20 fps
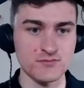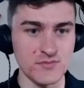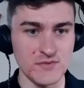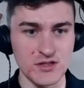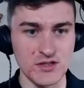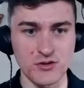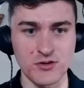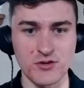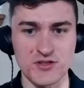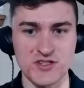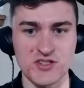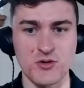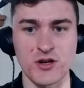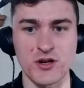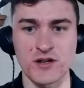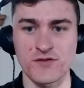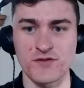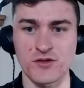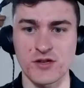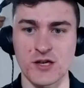You know, there's
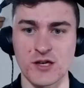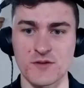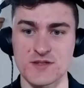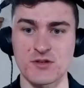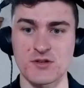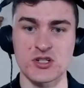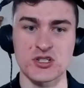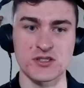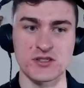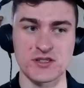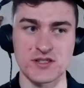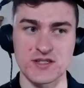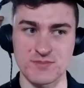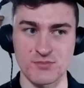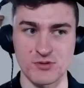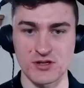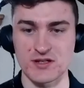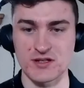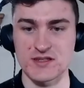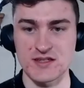quite a few games, especially in the
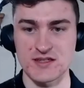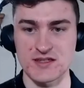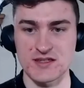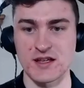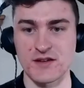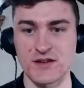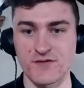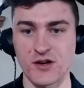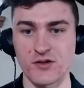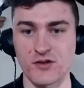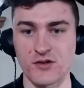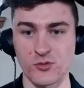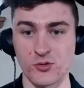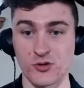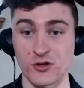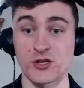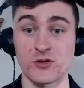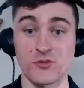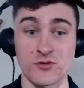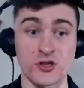spring season, I found it
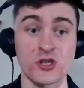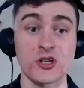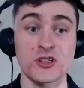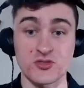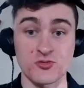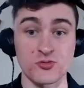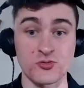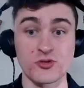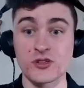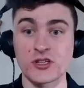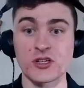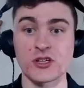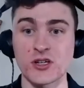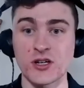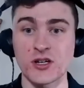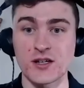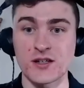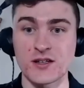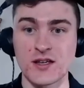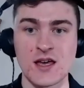where he looked really
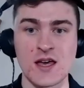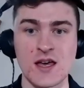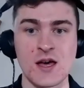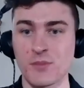good,